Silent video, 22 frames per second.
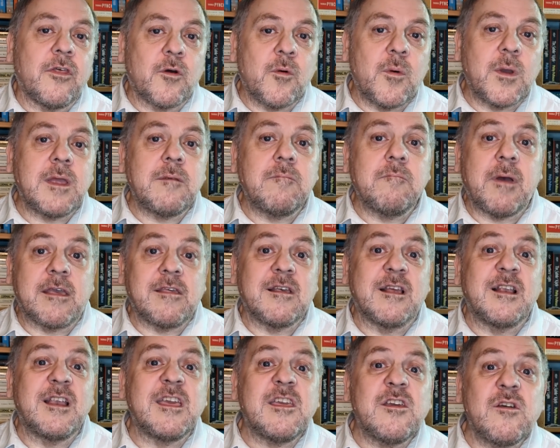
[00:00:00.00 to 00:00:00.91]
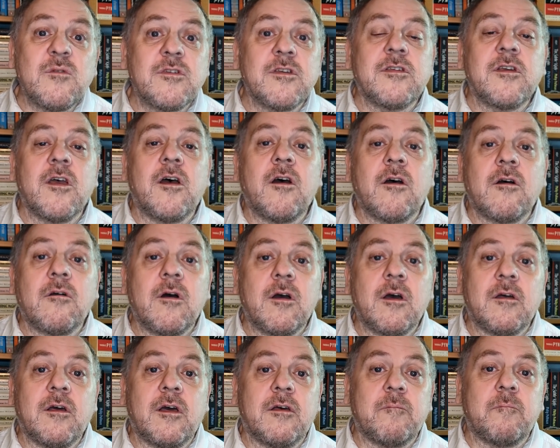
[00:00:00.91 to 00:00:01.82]
the Queen basically uses
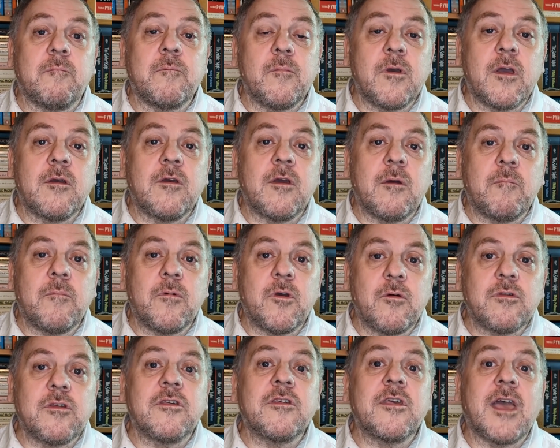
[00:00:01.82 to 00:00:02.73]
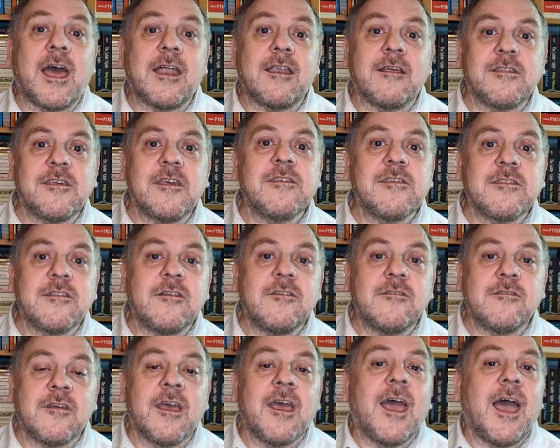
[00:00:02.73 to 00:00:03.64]
her uh, uh uses an
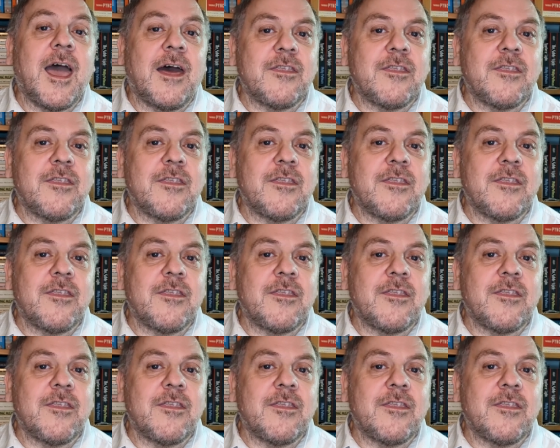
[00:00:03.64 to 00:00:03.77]
assistant,